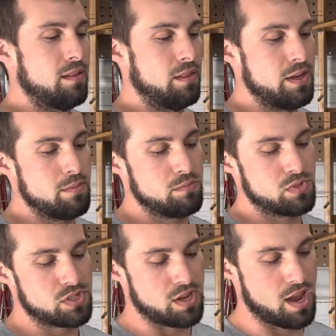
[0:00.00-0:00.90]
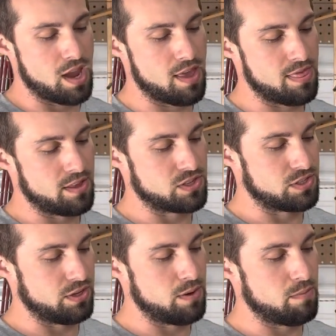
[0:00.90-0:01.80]
limbs and the
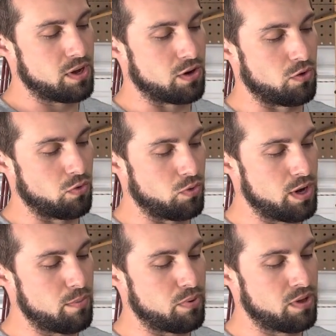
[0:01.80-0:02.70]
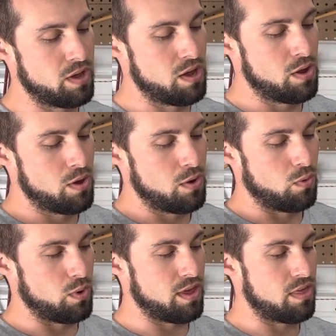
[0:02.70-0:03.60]
slim grip
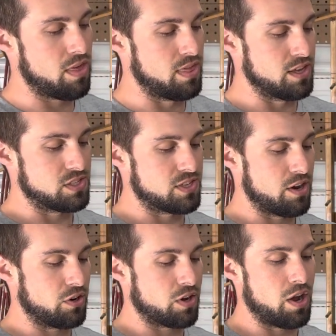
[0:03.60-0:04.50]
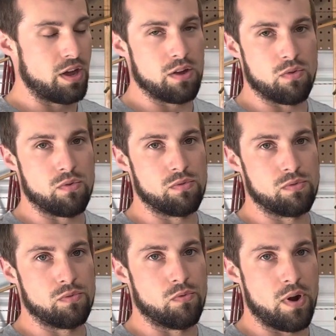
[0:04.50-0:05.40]
with the center cut
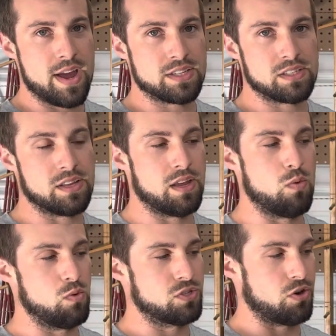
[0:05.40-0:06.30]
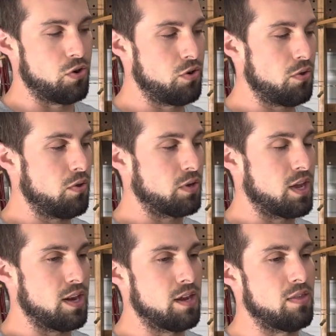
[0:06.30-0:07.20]
rest, it was a hurdle
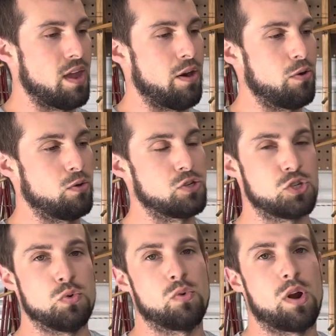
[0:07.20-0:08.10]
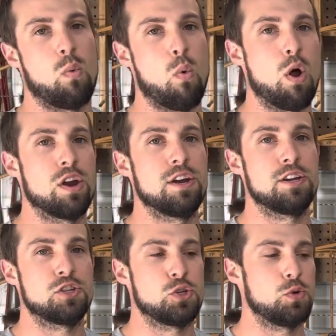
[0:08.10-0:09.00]
getting the arrow to shoot where I wanted it
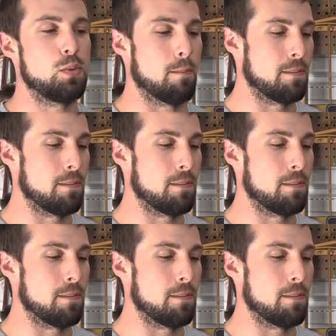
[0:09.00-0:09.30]
to shoot.